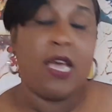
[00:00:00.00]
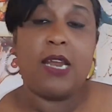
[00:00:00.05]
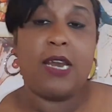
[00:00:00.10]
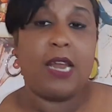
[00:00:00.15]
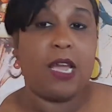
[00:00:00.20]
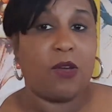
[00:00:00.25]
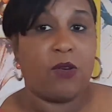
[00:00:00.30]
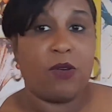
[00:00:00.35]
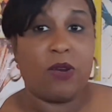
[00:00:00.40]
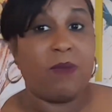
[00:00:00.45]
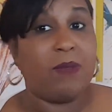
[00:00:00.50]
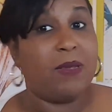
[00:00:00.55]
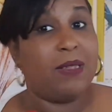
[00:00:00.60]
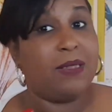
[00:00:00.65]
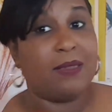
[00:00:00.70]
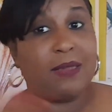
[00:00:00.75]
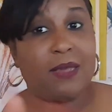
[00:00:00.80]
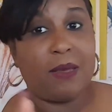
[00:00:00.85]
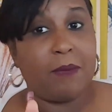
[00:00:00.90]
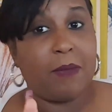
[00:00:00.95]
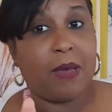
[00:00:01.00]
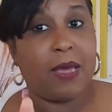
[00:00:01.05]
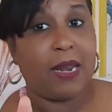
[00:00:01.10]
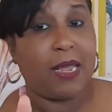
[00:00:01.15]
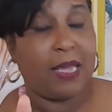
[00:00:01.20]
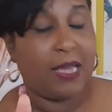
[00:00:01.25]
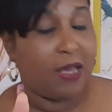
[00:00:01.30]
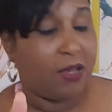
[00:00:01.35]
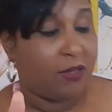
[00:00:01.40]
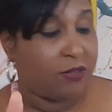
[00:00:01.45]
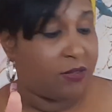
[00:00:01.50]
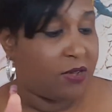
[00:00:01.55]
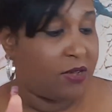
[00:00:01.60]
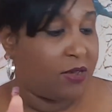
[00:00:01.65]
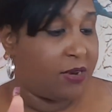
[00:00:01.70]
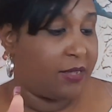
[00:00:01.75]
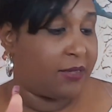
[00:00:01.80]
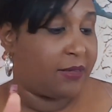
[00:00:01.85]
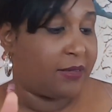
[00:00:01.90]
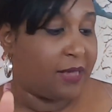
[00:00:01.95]
There could have been somebody else
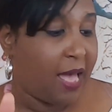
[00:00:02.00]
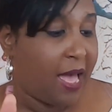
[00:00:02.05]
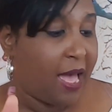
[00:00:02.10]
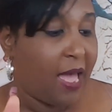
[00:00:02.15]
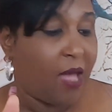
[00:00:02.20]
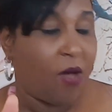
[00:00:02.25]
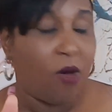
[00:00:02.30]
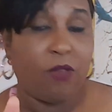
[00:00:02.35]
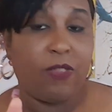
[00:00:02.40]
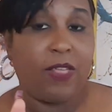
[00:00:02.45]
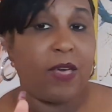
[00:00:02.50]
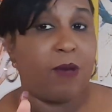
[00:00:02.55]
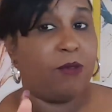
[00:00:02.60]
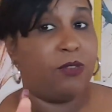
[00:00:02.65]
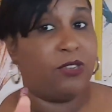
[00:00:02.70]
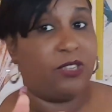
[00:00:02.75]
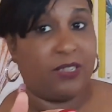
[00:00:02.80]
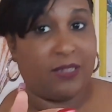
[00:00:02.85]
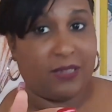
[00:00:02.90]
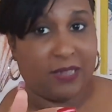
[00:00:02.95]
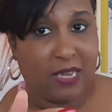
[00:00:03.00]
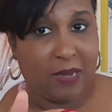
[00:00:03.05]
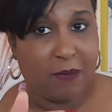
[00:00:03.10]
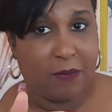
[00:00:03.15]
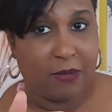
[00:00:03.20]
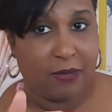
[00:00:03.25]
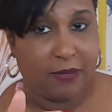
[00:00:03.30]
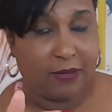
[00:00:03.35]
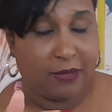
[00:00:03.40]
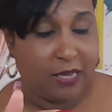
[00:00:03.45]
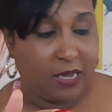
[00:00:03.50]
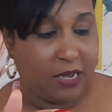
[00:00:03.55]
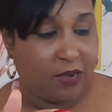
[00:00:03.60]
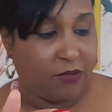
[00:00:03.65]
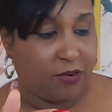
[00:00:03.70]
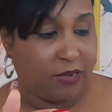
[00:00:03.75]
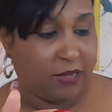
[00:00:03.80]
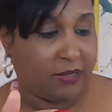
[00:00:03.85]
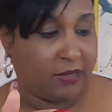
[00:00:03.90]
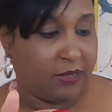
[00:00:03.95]
on the side, or they was just keeping
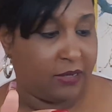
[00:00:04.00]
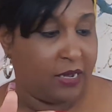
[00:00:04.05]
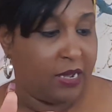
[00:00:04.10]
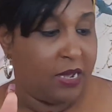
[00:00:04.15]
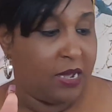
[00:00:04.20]
secrets.